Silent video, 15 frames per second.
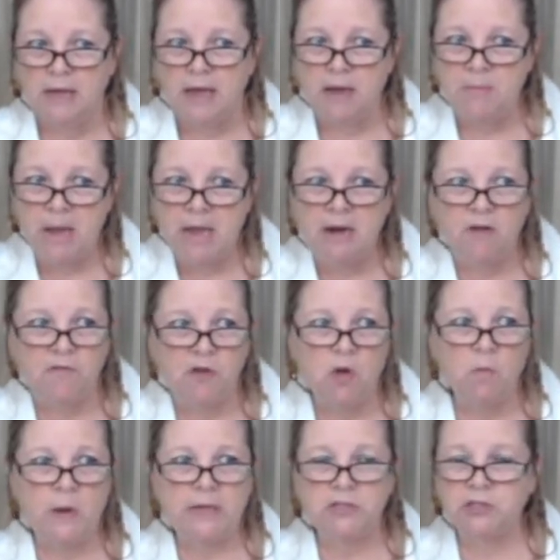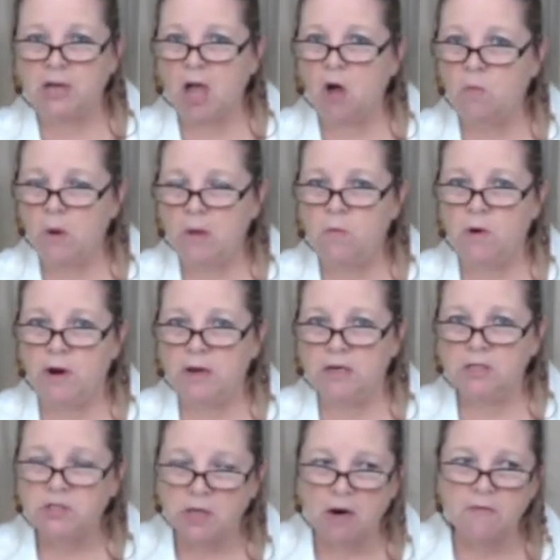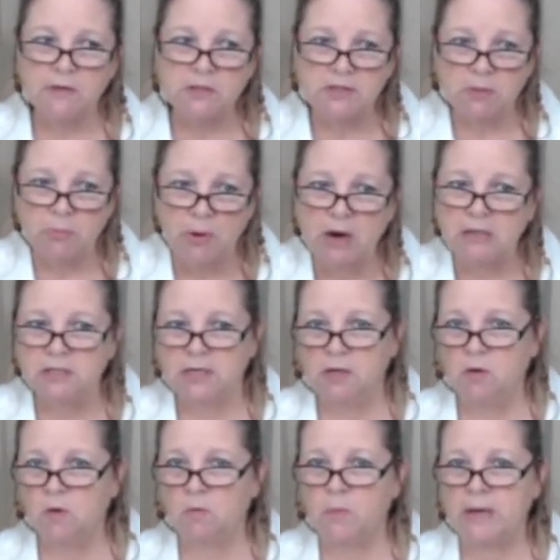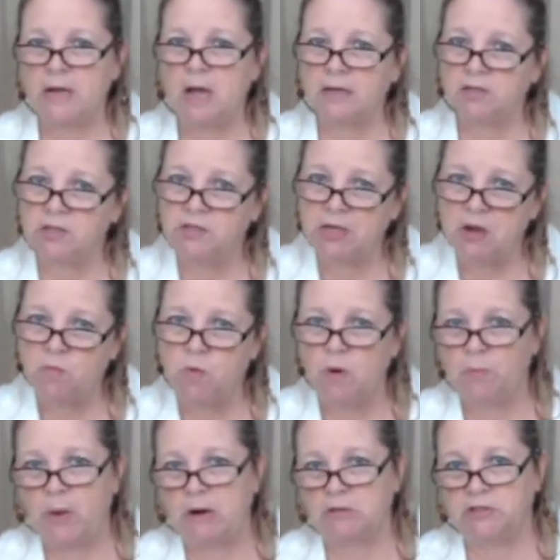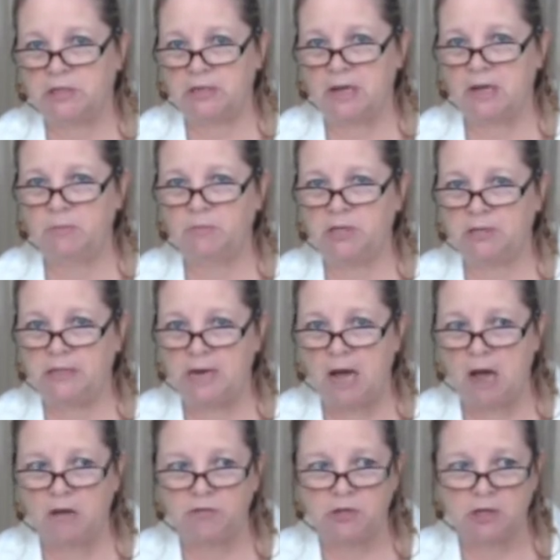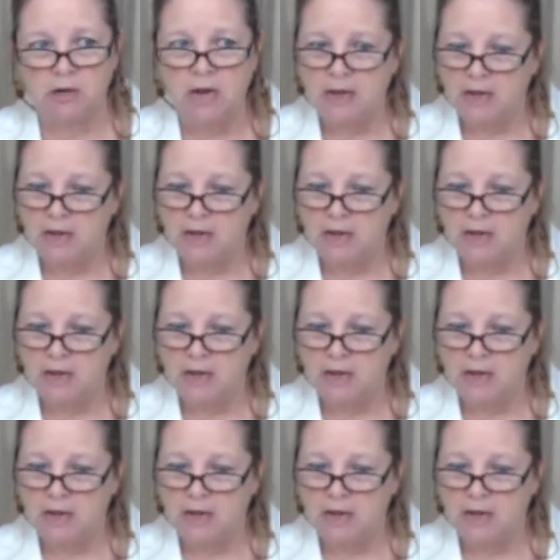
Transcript: Amen. A few weeks ago, we were in a service, and praise the Lord, we got to see one person come to the altar.